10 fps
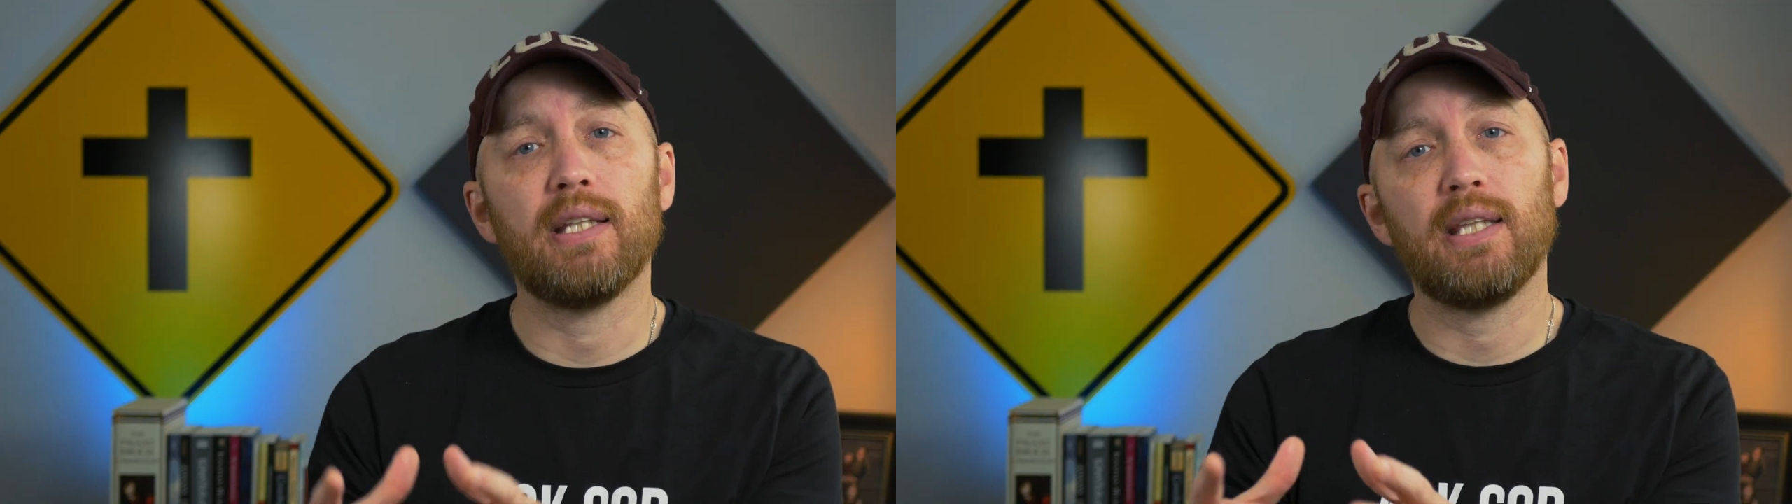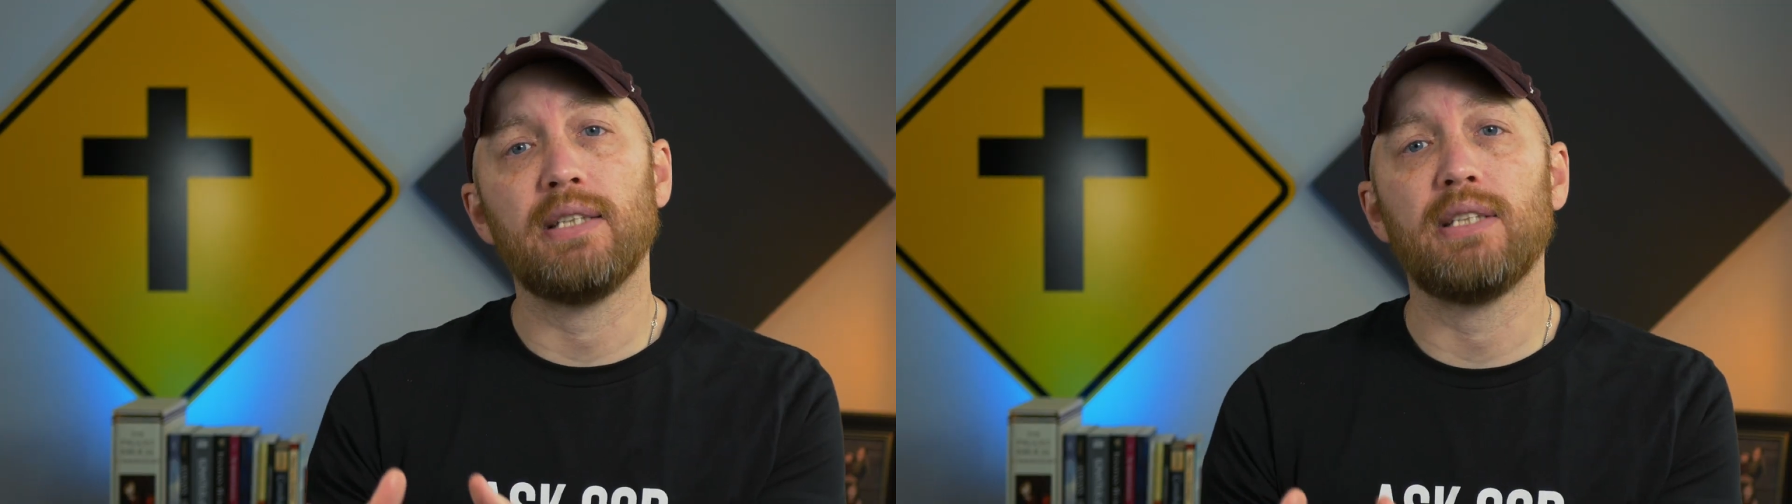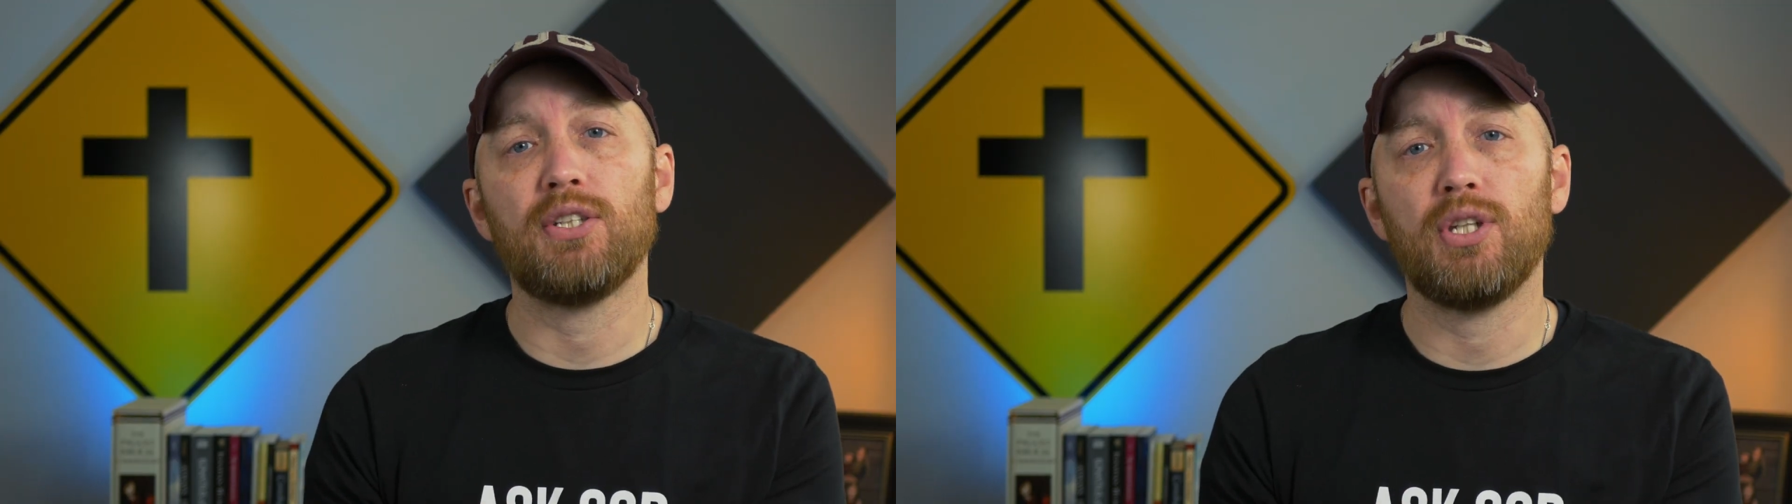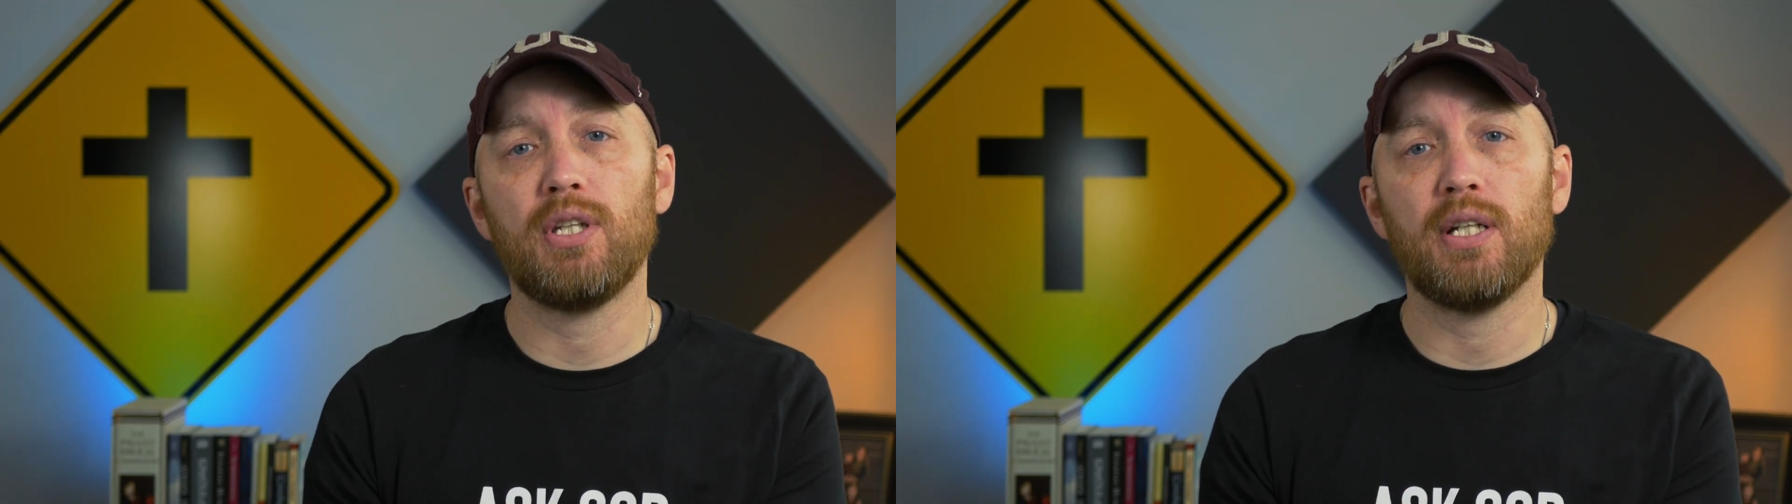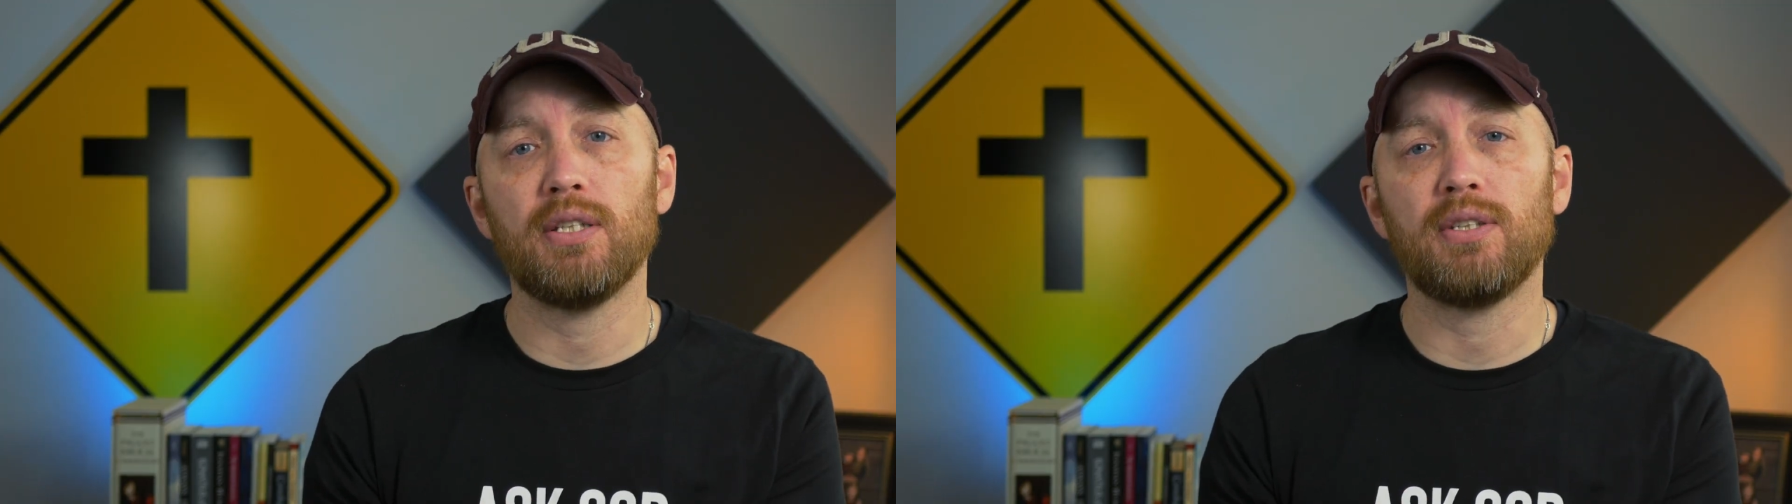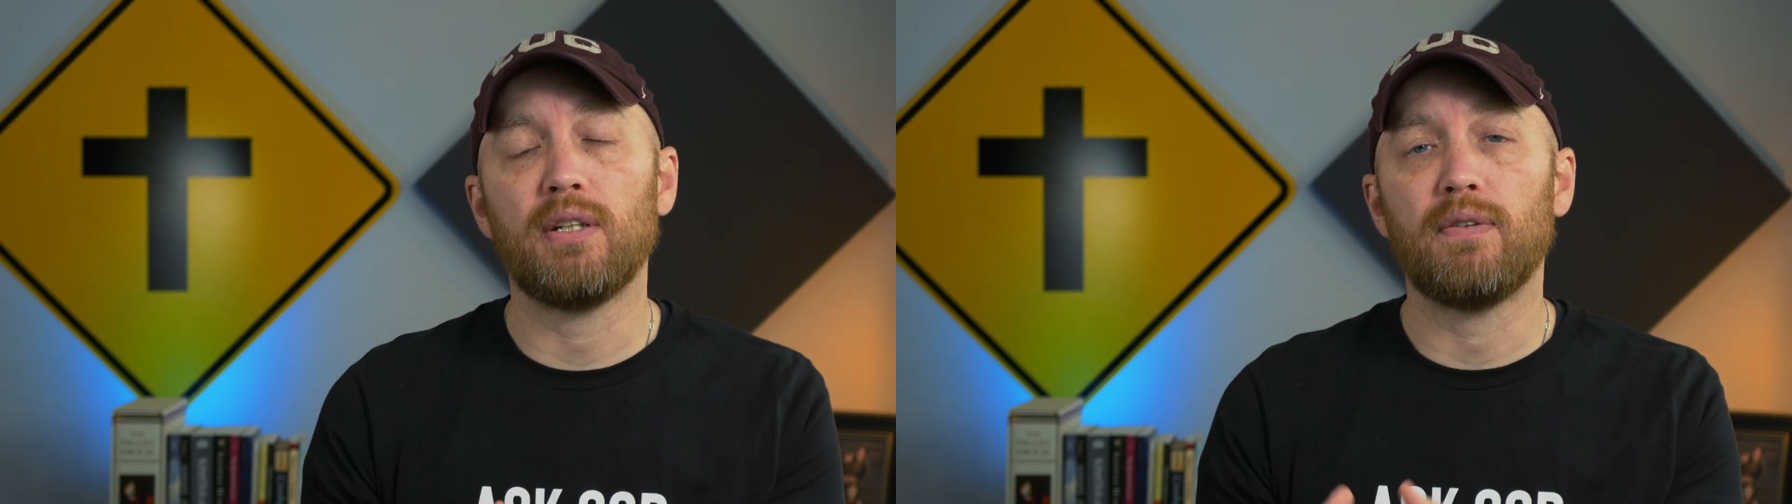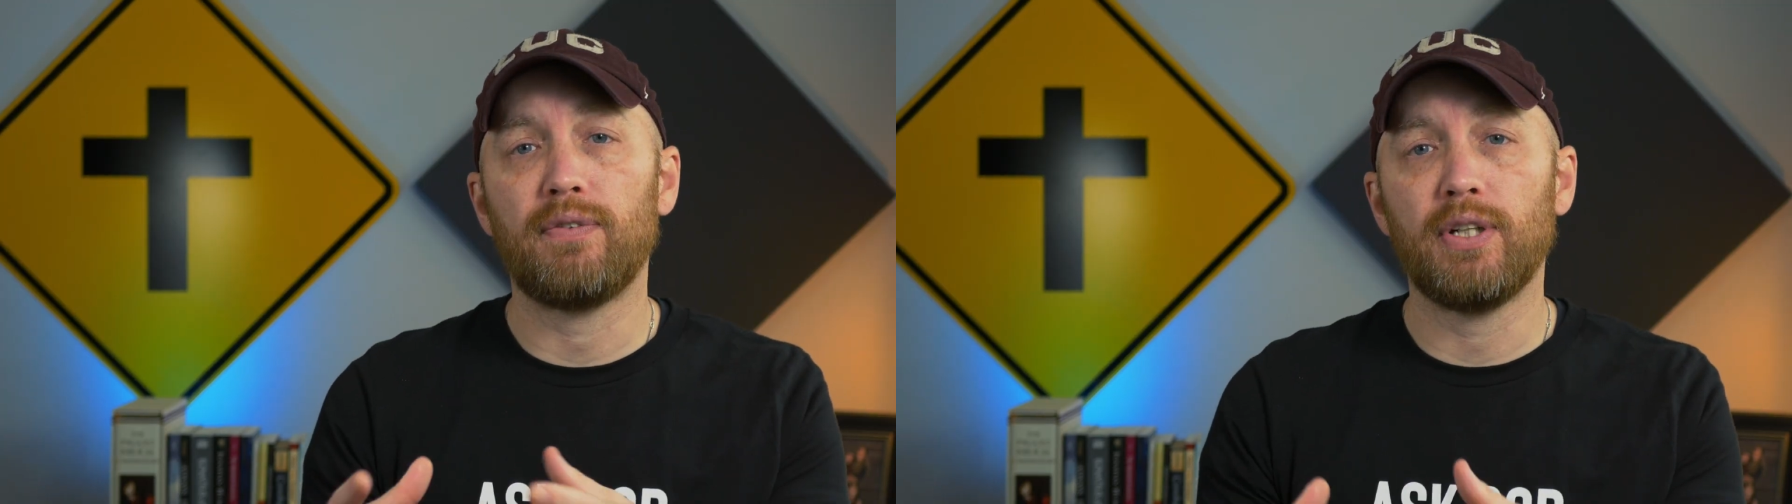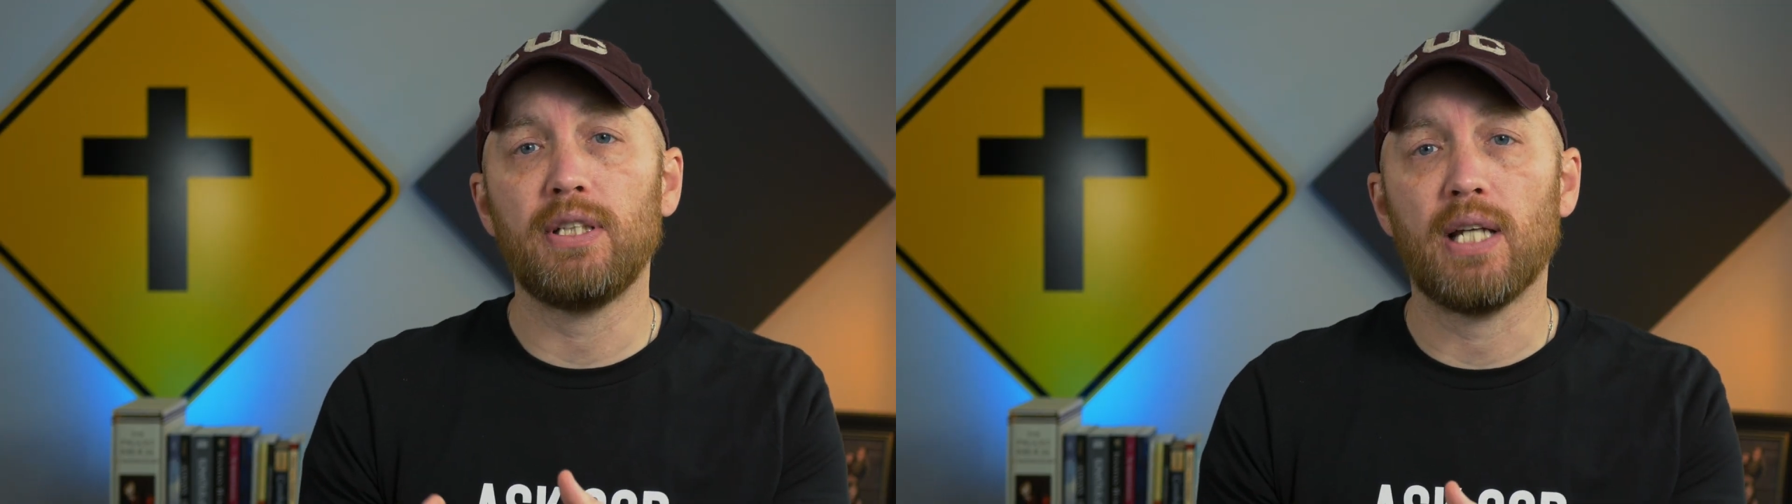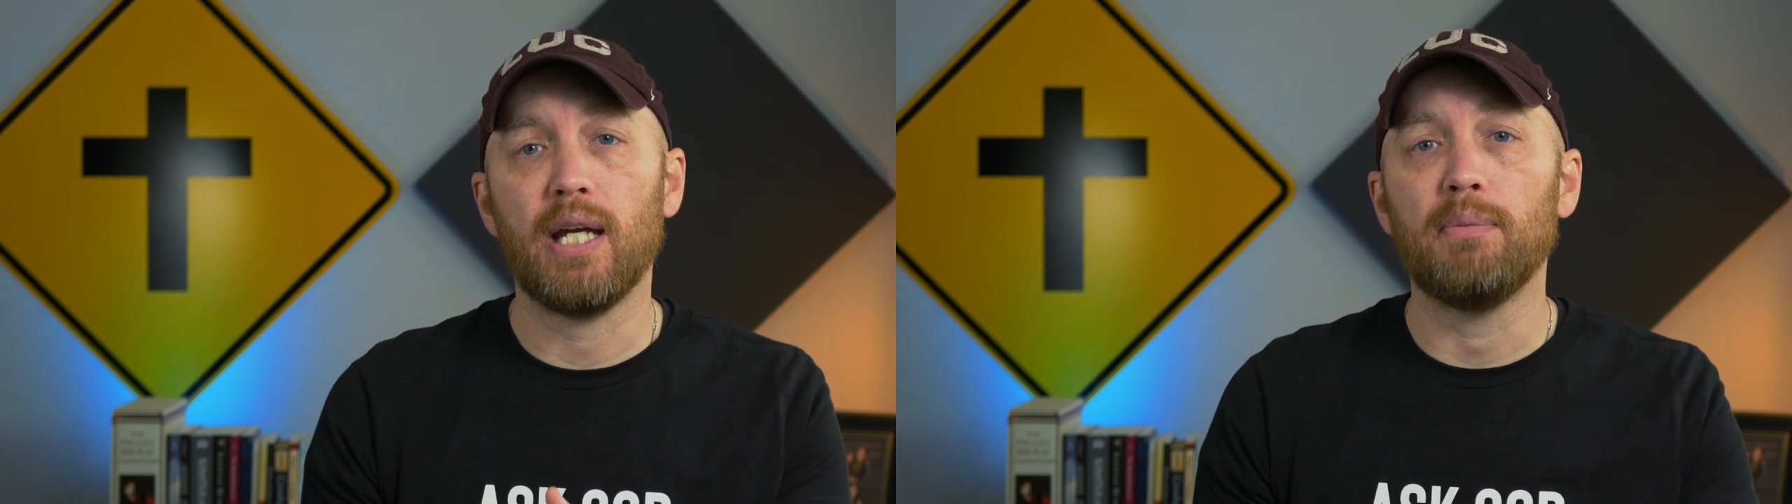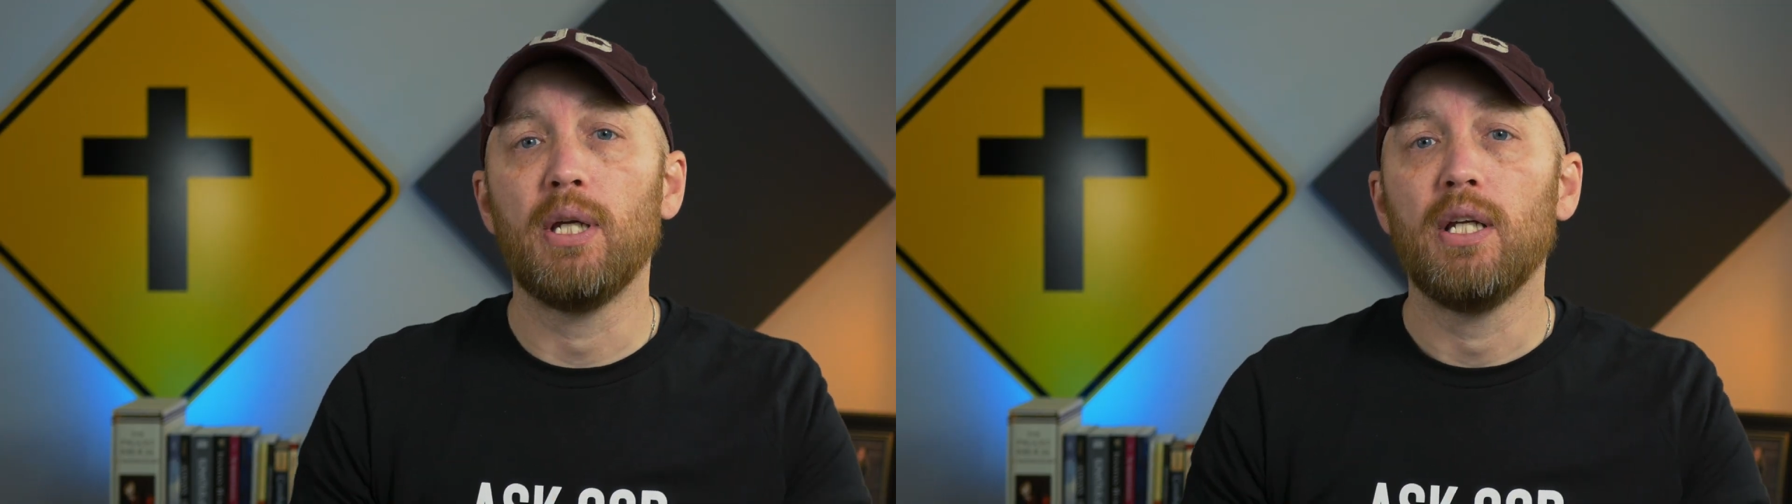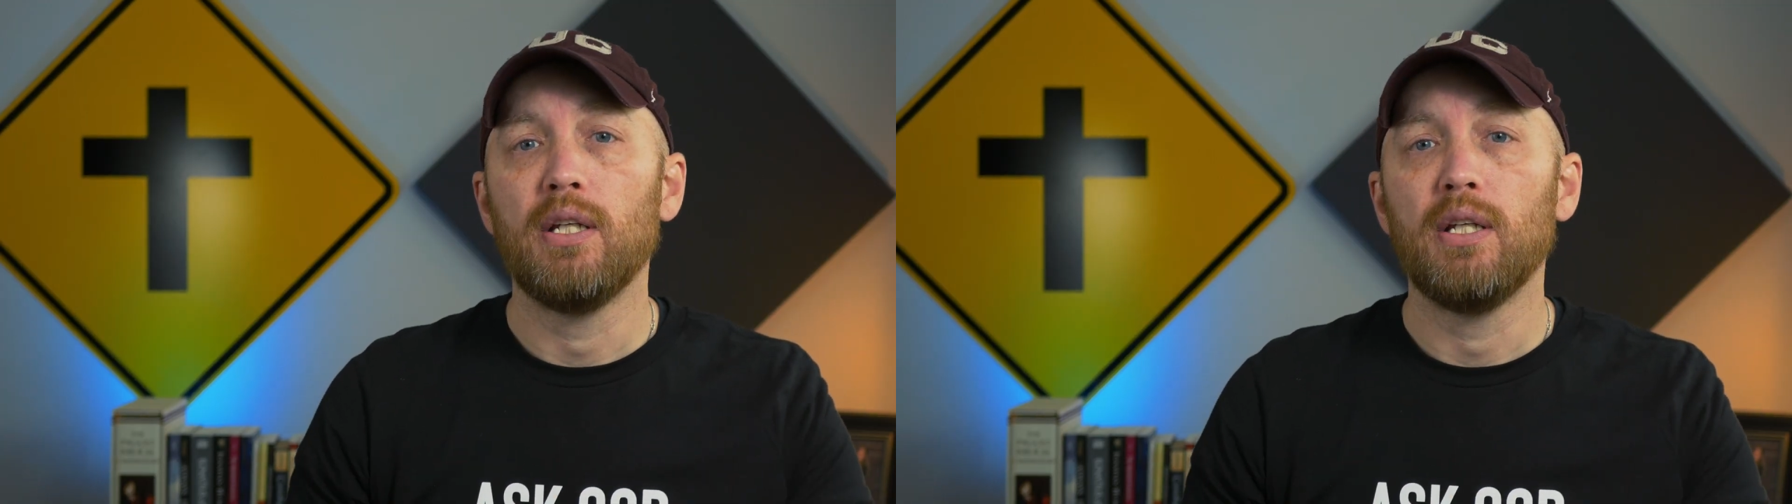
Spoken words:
the things that she does in her free time